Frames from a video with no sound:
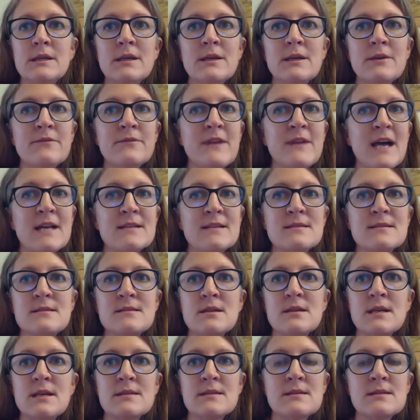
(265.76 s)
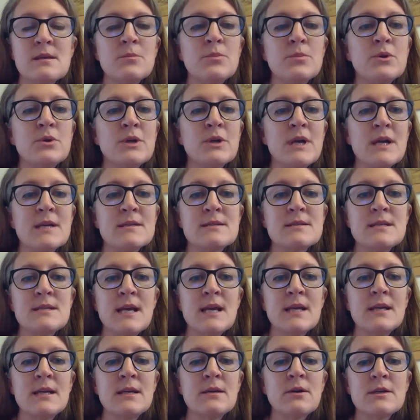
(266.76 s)
if that's as simple as
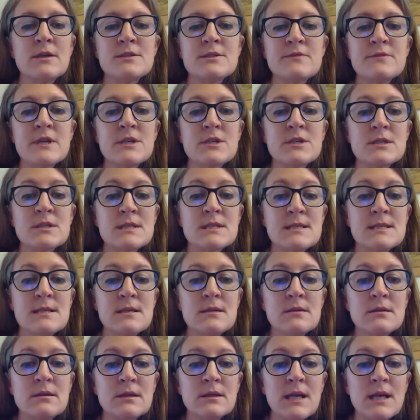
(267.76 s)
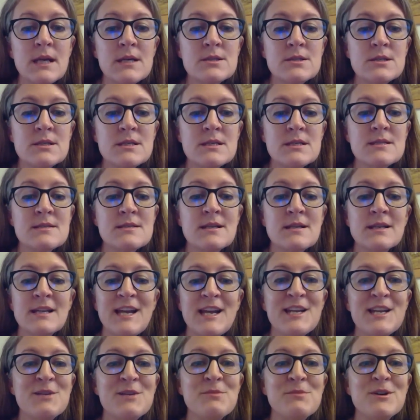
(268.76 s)
taking conservation seed collections and
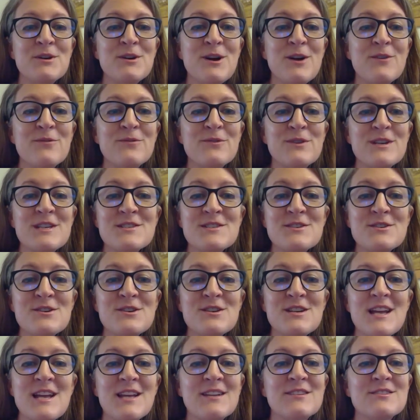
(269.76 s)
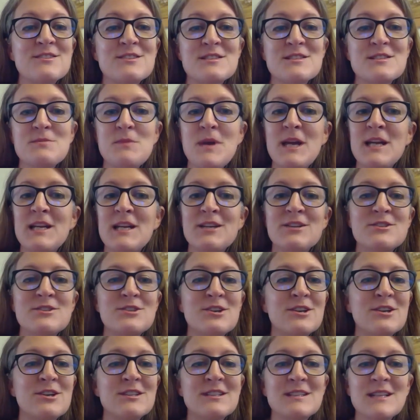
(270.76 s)
getting them in our freezer and just making
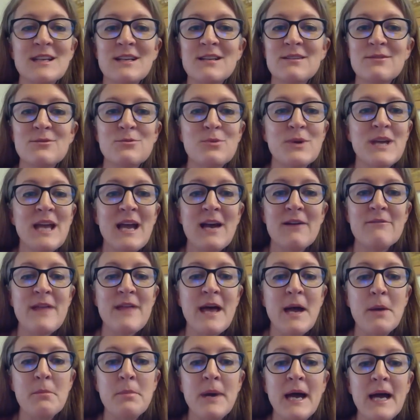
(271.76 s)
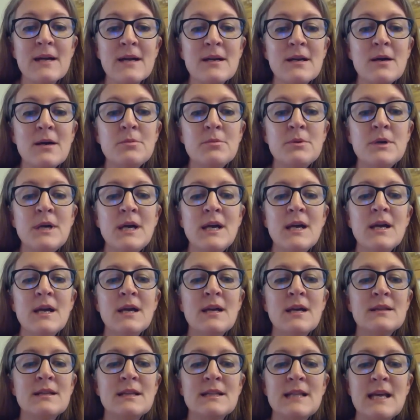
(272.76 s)
sure that we have that backup,
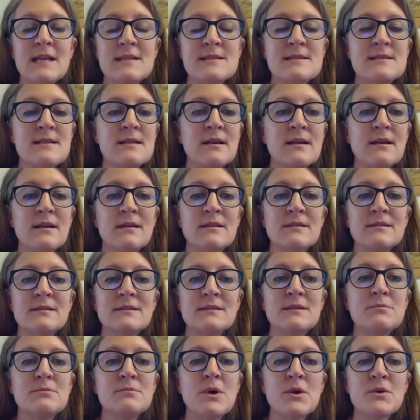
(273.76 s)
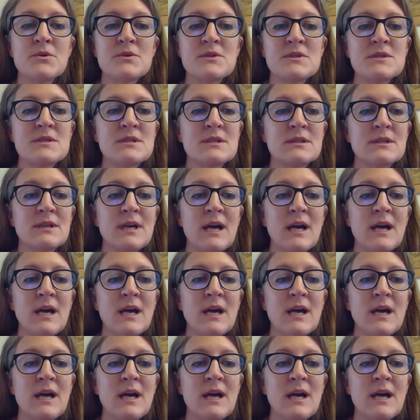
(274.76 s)
then that's the most